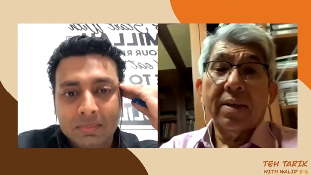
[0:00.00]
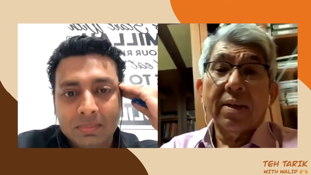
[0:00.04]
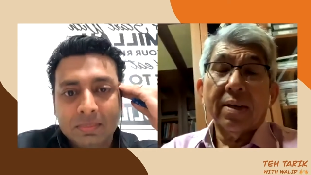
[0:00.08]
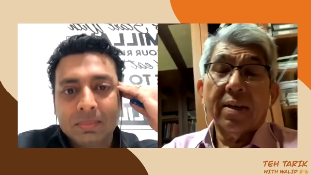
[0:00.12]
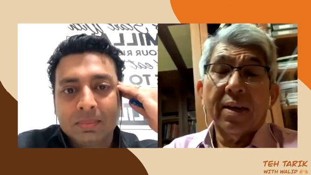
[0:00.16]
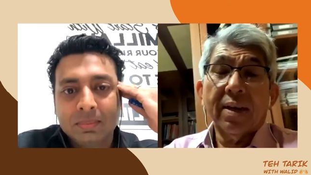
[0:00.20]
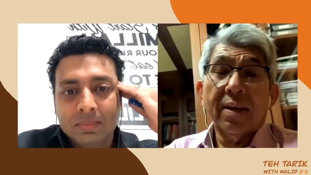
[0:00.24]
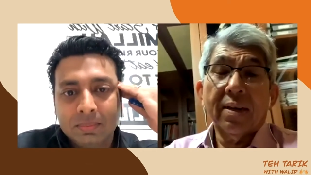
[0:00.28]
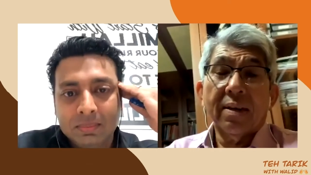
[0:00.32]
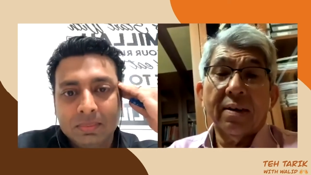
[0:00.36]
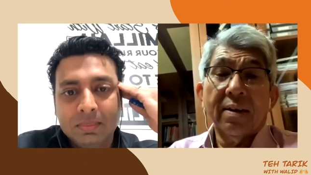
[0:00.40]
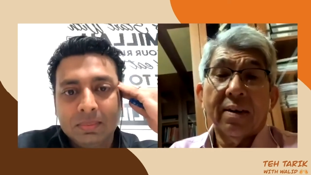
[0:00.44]

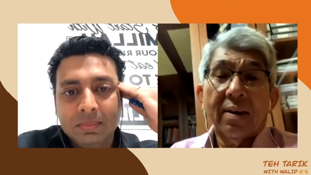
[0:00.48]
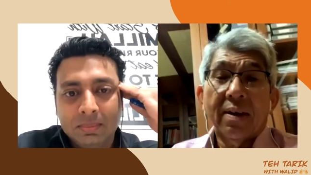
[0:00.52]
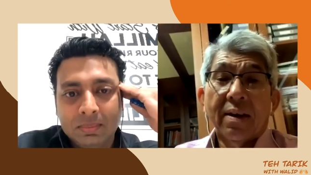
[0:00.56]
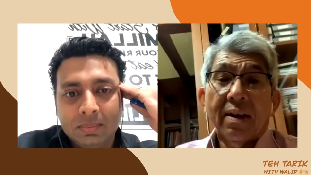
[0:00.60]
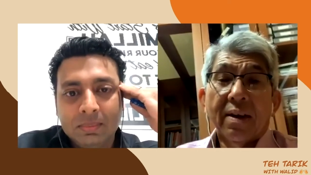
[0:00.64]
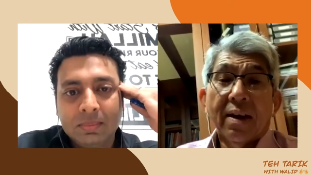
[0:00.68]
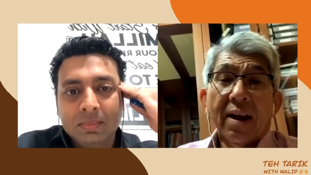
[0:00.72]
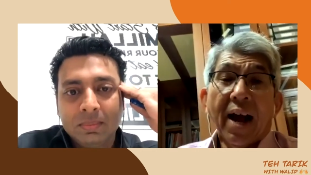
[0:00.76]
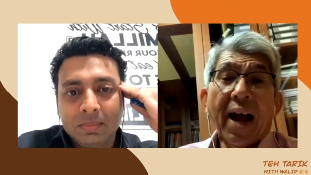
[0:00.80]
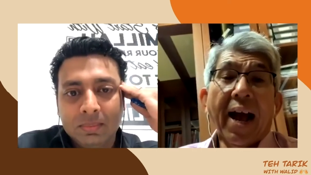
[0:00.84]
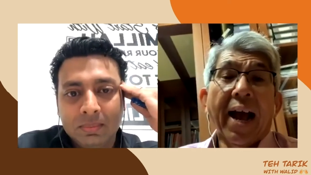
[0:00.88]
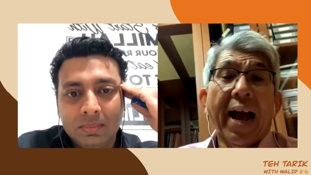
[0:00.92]
Speaker 1: and
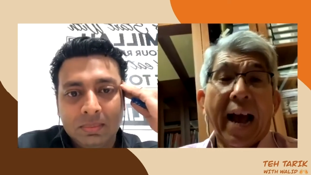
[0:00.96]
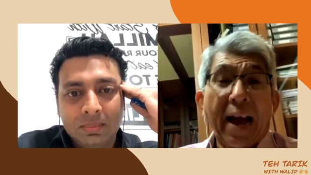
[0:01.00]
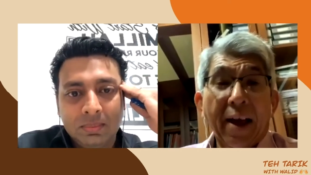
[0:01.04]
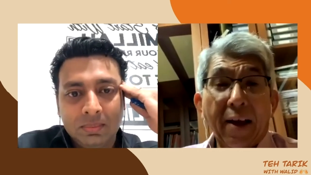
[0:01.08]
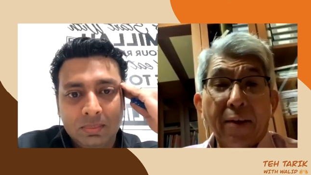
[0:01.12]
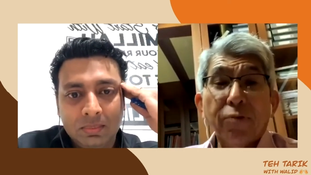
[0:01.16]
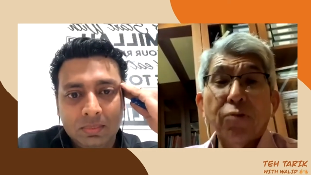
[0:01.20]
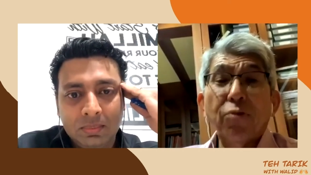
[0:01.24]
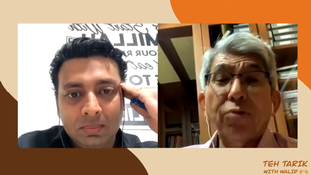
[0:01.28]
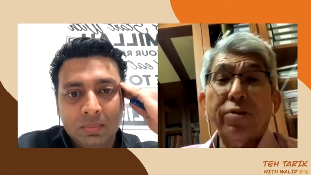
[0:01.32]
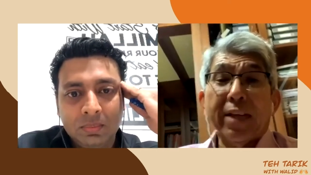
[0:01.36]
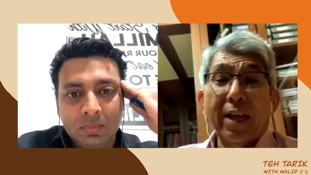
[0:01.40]
I, I have
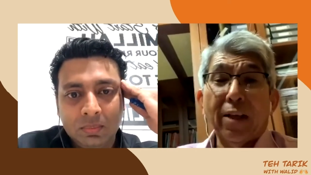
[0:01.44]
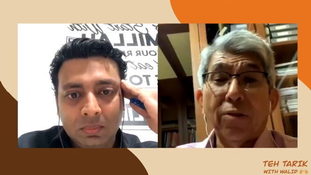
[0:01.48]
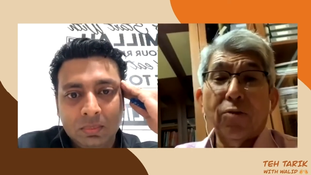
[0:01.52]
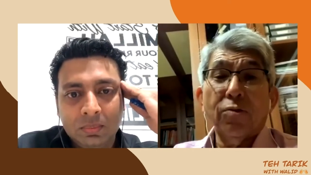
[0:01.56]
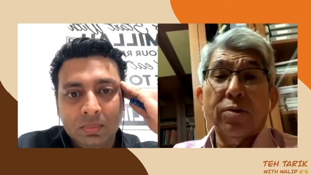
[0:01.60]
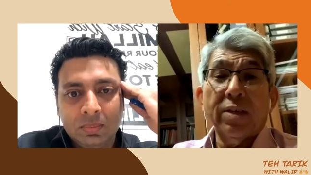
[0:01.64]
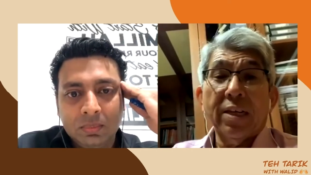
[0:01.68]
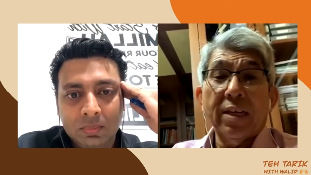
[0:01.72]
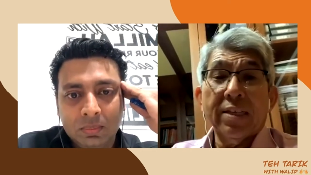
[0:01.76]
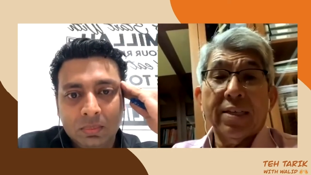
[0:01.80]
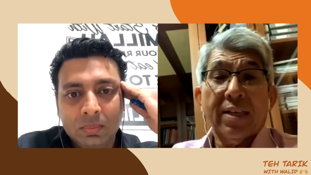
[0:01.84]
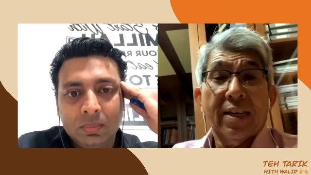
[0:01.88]
to tell you
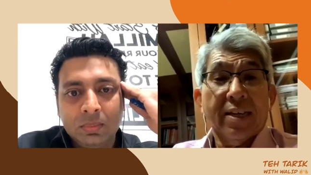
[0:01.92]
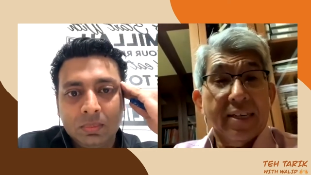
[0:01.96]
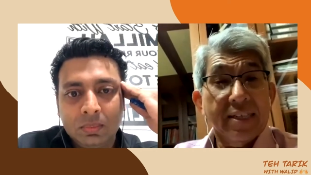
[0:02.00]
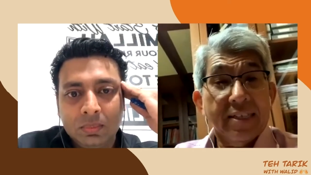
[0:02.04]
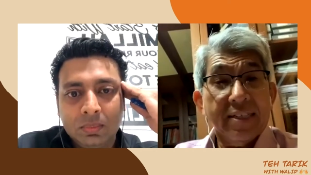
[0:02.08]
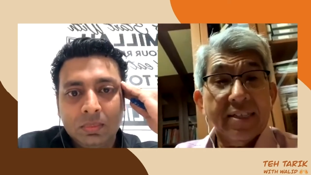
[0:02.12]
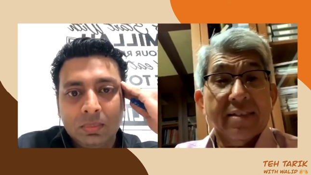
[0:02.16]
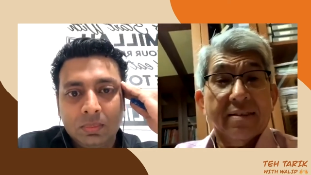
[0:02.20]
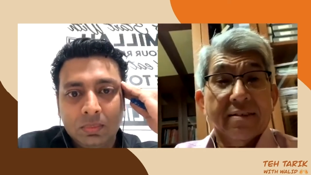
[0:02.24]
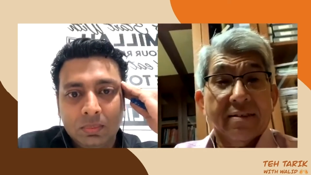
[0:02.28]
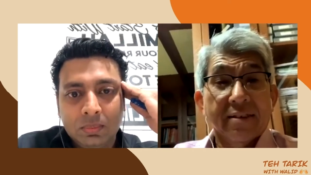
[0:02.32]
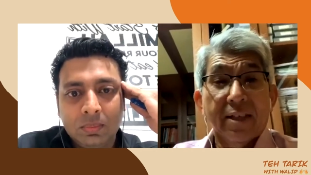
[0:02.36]
this, and this
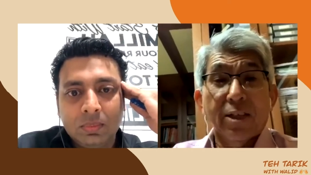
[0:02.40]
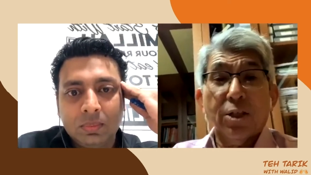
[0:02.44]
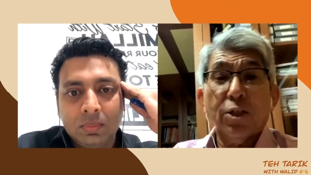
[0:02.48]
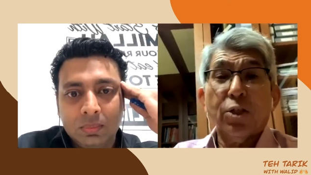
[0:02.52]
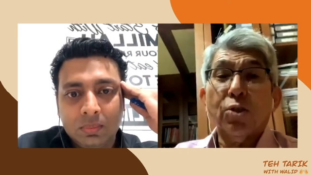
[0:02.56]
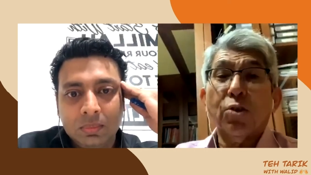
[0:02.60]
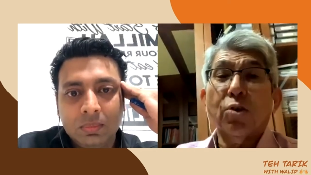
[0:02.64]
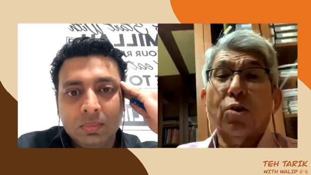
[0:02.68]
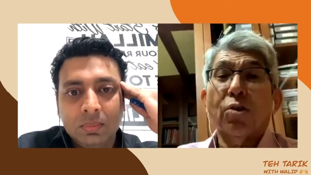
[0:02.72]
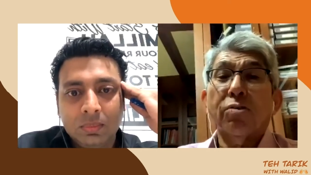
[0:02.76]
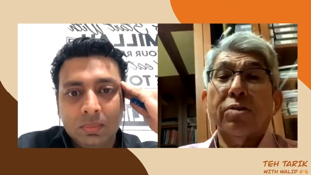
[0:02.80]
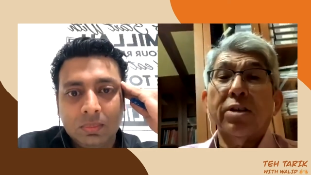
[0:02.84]
is a real
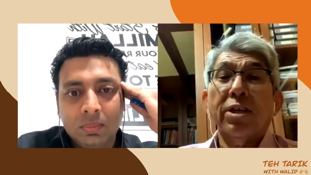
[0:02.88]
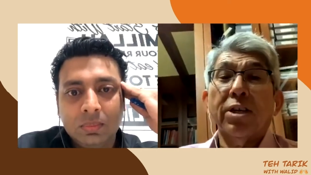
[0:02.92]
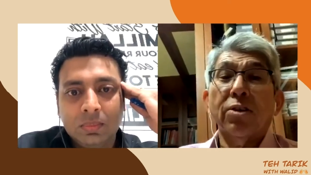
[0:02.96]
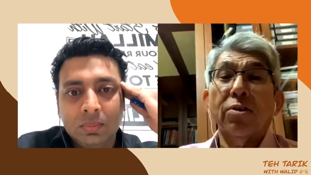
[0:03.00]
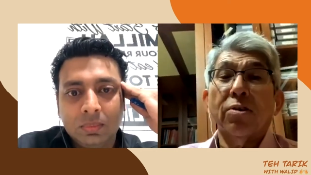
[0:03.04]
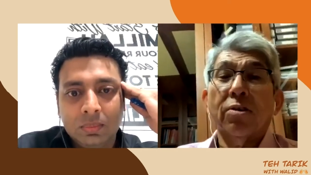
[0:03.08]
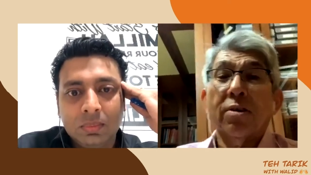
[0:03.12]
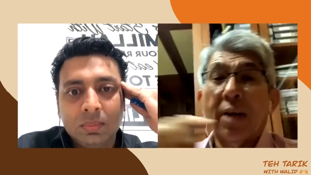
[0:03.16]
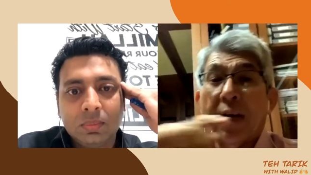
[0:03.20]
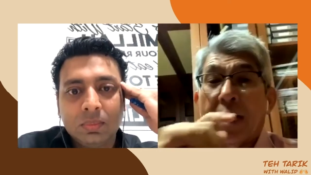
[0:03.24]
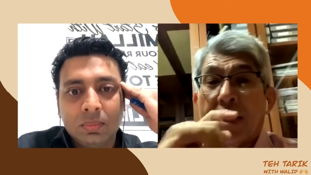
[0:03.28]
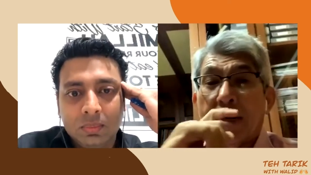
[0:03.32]
story. You know,
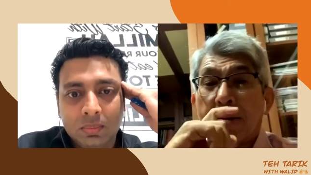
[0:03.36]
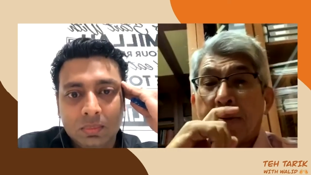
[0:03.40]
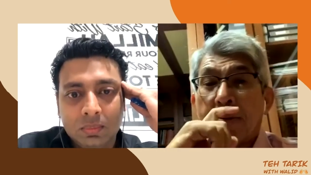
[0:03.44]
I